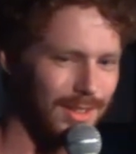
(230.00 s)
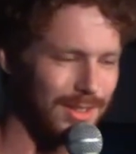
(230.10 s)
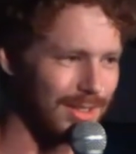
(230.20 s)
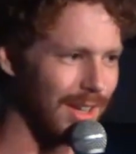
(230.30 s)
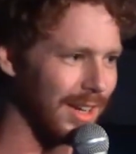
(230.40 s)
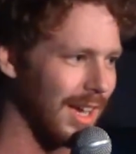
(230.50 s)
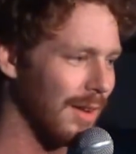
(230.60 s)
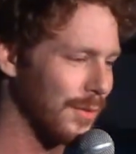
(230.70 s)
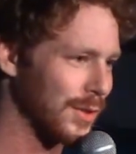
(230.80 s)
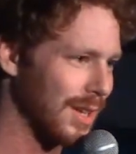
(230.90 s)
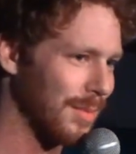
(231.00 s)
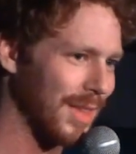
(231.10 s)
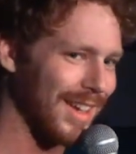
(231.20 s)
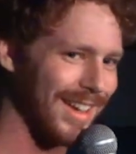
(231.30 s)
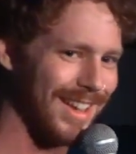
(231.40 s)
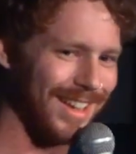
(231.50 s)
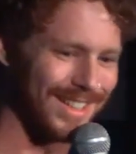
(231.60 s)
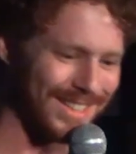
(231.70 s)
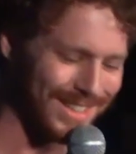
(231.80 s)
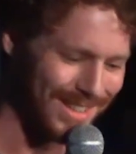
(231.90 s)
gotta count for something.
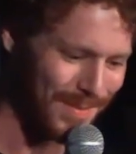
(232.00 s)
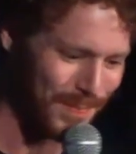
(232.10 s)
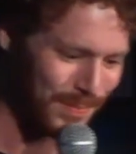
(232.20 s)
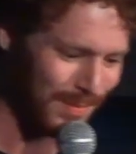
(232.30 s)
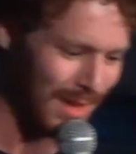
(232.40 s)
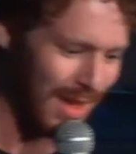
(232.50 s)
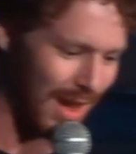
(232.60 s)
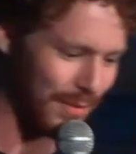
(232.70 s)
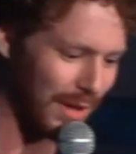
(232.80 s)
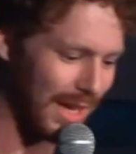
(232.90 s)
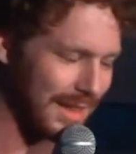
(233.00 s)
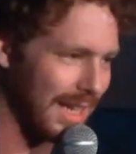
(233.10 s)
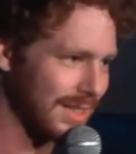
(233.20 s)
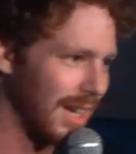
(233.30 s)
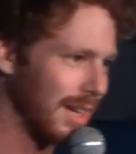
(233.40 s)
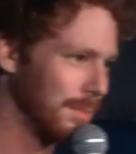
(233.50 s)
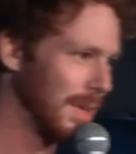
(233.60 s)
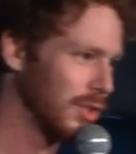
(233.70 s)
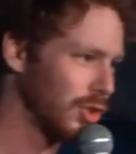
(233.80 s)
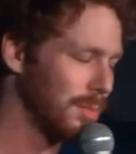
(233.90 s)
I feel like
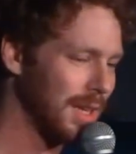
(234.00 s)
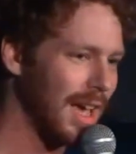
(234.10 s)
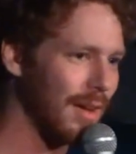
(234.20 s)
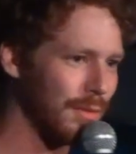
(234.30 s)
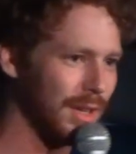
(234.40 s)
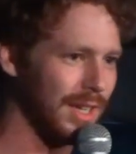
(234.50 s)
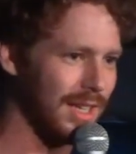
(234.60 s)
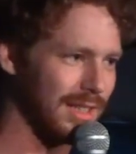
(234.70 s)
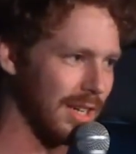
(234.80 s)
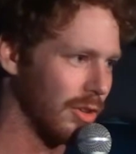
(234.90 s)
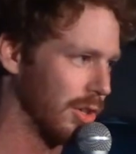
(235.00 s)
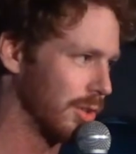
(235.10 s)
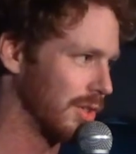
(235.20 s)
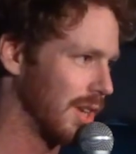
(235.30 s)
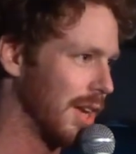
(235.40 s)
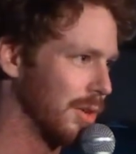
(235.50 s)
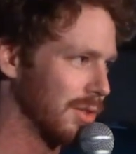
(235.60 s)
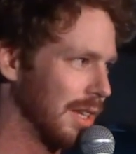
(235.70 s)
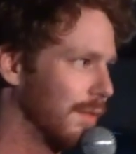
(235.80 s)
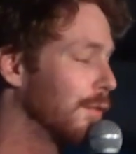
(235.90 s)
that should be every interior designer's
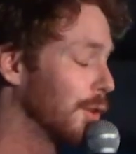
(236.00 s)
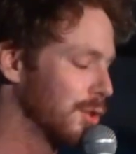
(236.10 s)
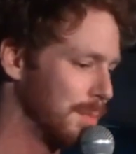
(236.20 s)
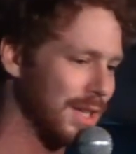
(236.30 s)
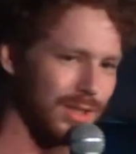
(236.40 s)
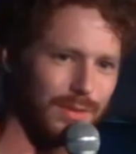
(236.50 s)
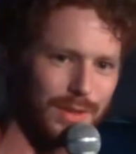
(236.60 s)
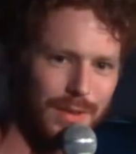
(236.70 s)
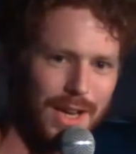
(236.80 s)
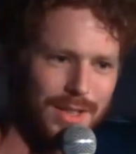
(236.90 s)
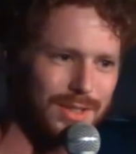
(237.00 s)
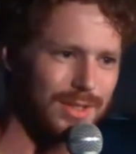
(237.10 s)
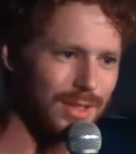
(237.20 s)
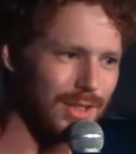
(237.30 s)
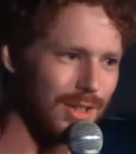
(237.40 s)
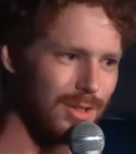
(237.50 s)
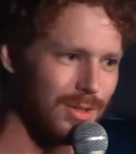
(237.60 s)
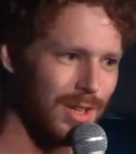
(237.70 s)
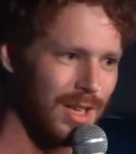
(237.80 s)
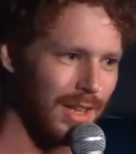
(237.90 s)
like first piece of advice, you know?
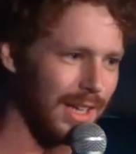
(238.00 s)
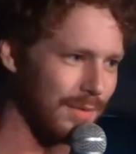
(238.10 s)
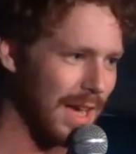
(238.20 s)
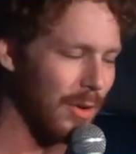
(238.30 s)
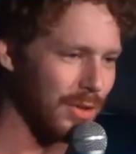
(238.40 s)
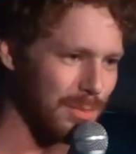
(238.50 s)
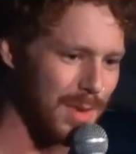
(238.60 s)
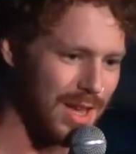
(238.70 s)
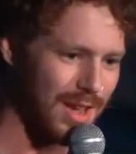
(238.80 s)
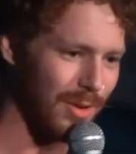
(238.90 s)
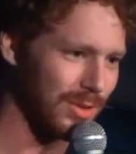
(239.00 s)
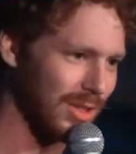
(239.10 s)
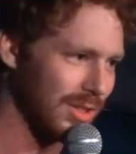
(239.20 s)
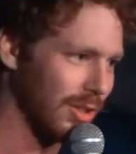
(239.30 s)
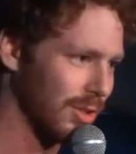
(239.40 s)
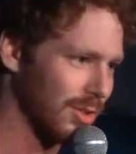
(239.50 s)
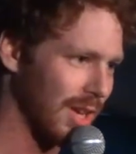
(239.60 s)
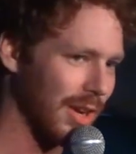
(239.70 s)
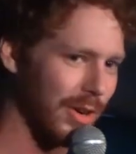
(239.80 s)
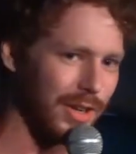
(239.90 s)
Like if that was me, I was an interior
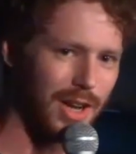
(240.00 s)
designer and a